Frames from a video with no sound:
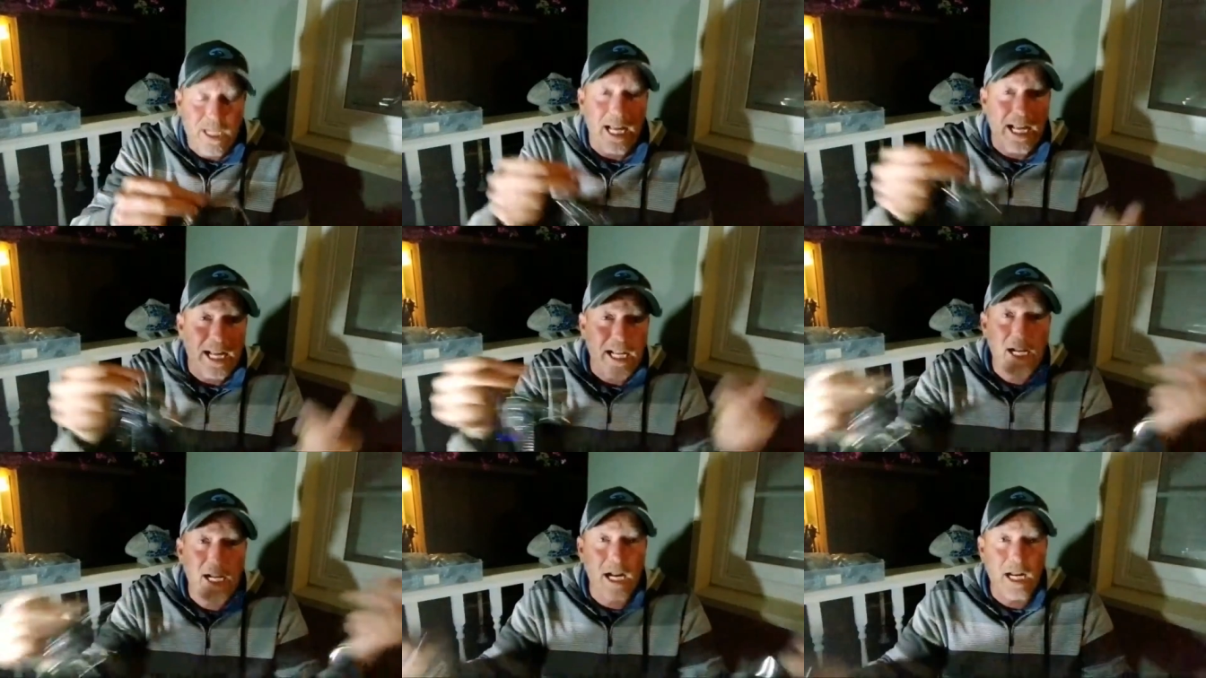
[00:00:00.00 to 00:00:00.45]

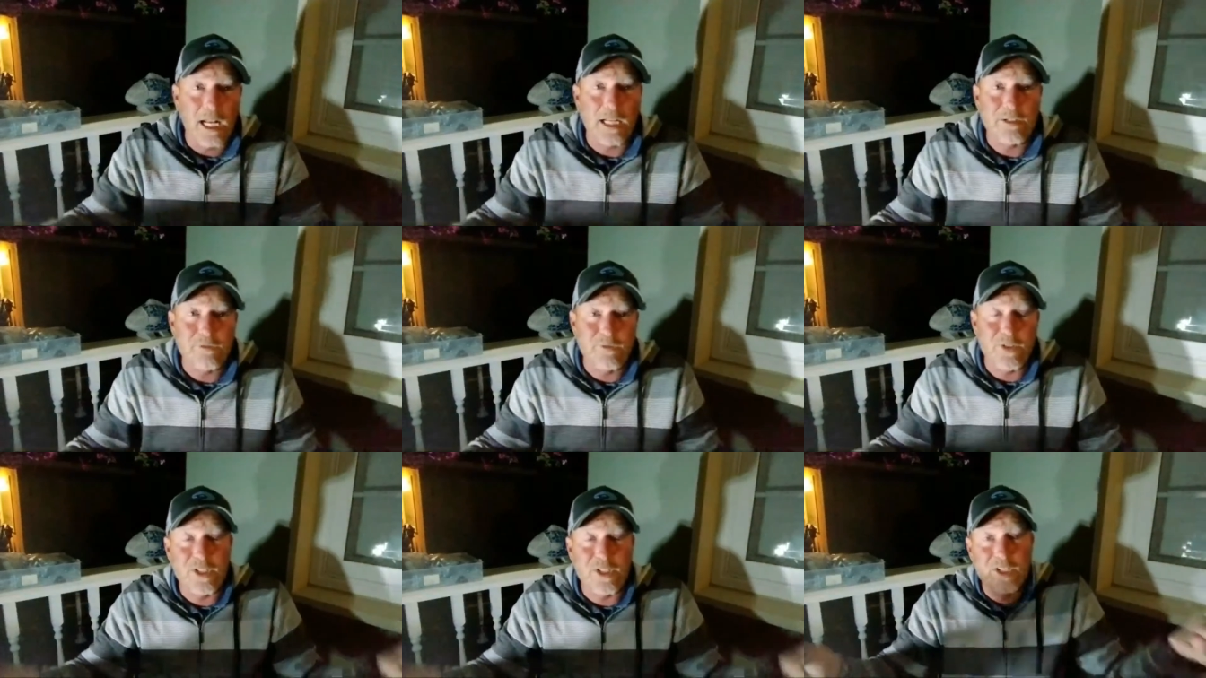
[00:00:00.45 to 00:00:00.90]
I like
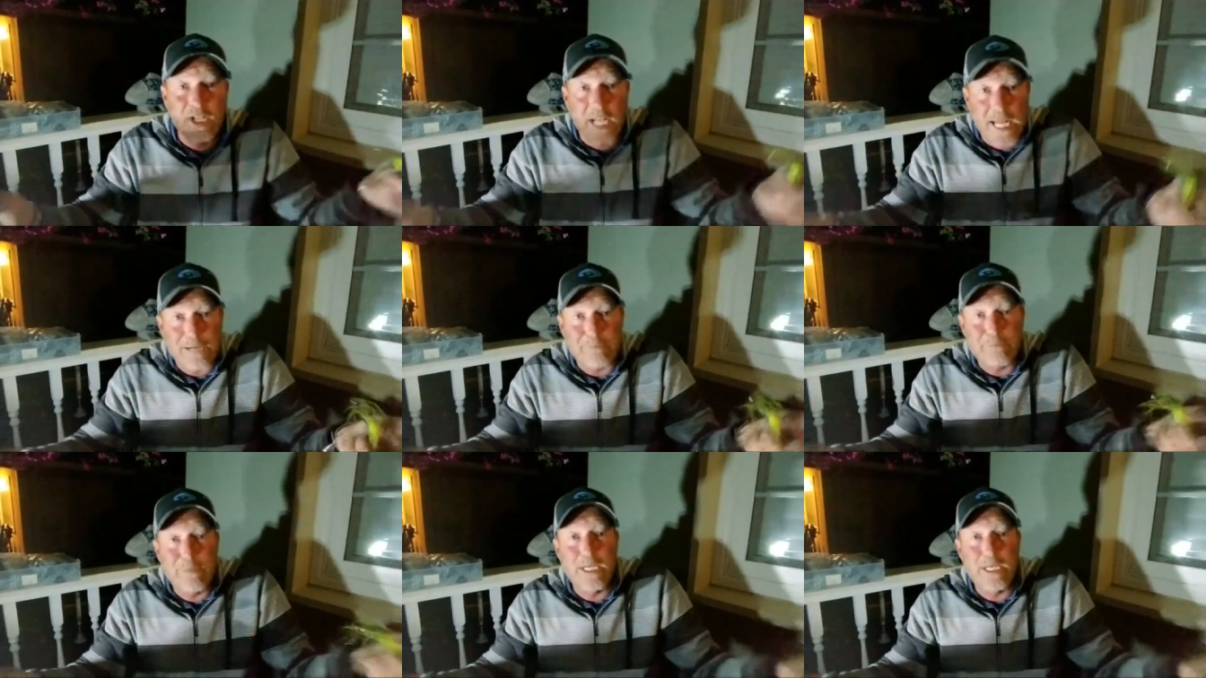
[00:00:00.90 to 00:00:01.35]
to fish
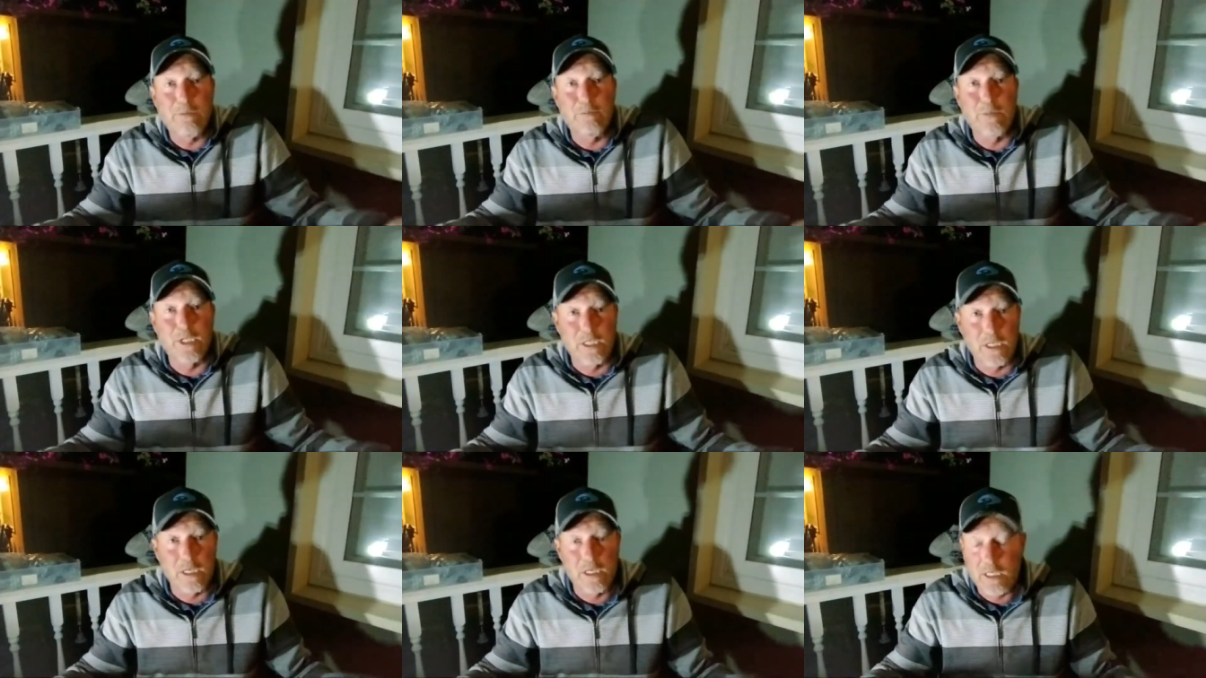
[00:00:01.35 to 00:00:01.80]
light, medium,
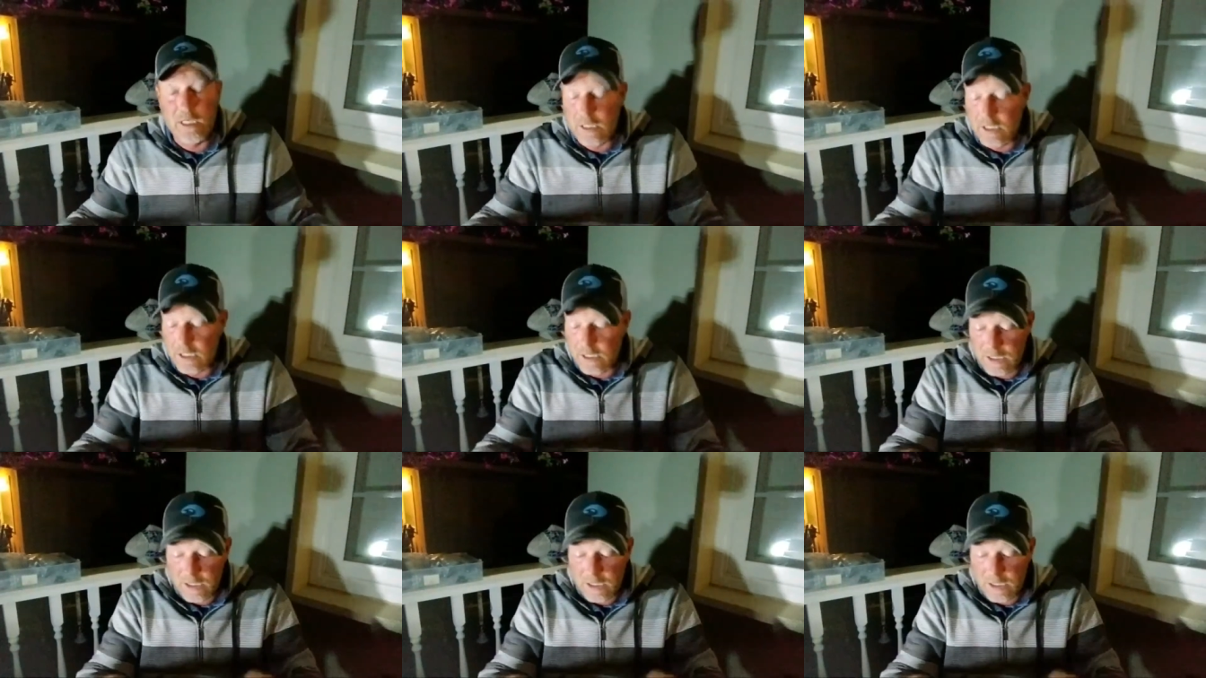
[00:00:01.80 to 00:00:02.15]
and dark.